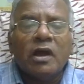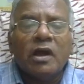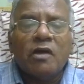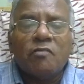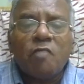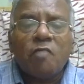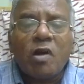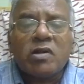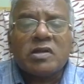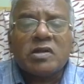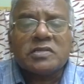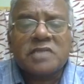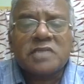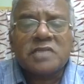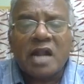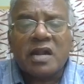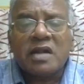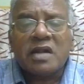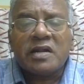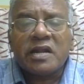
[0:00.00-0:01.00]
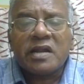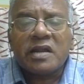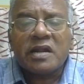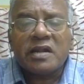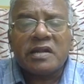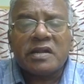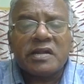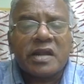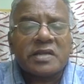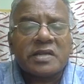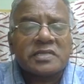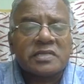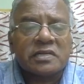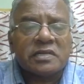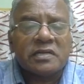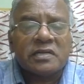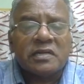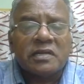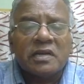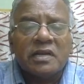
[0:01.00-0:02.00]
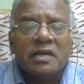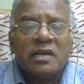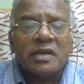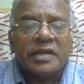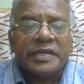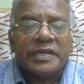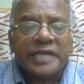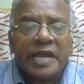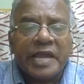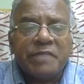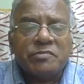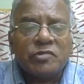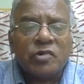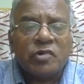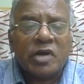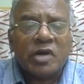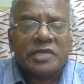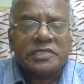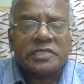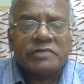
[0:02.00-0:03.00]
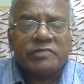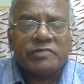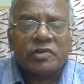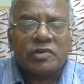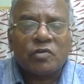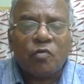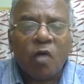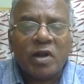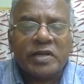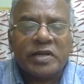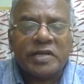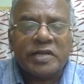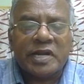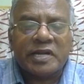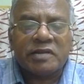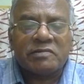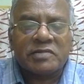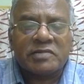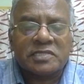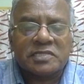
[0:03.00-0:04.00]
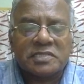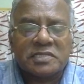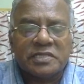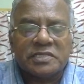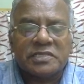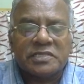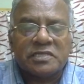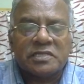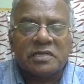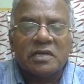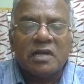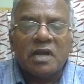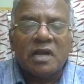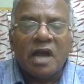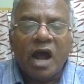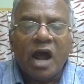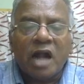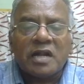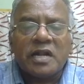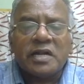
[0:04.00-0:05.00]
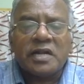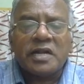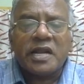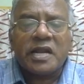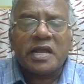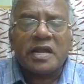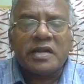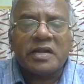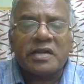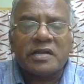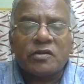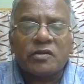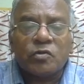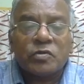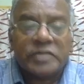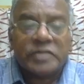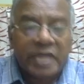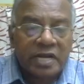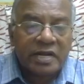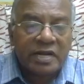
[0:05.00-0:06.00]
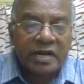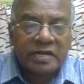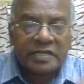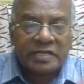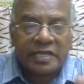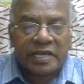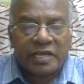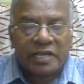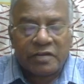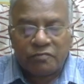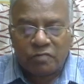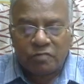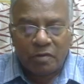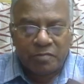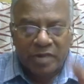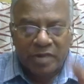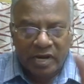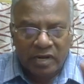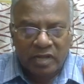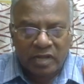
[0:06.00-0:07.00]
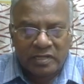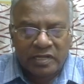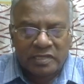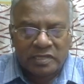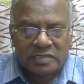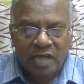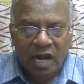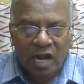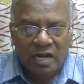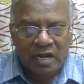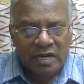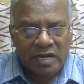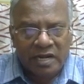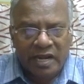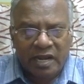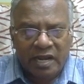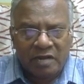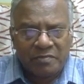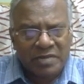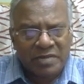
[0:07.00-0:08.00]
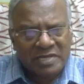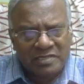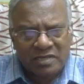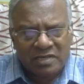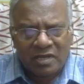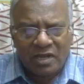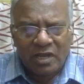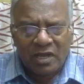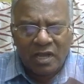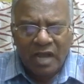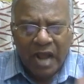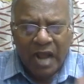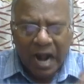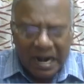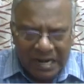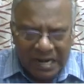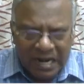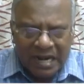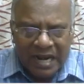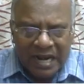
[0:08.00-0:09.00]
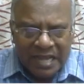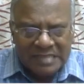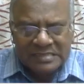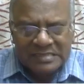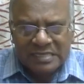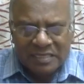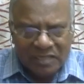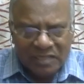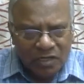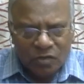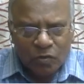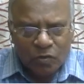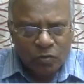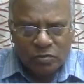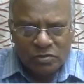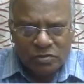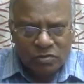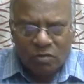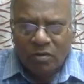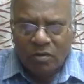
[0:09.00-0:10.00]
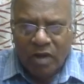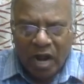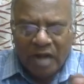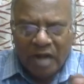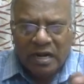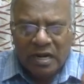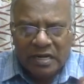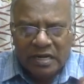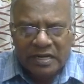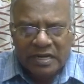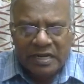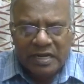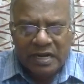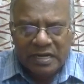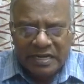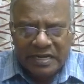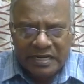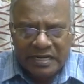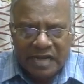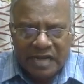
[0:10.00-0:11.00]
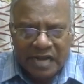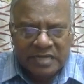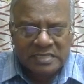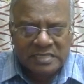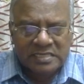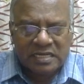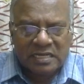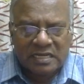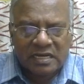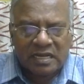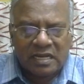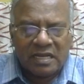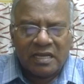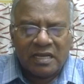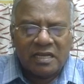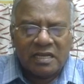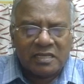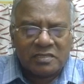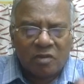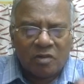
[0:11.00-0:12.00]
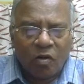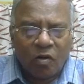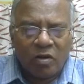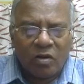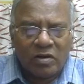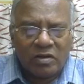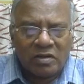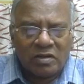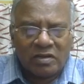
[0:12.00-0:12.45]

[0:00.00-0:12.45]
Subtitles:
What is analytical induction aim to achieve in qualitative research? Analytical to generate theory from data. There is analytical means analyzing the truths, no? Analytical induction. So all,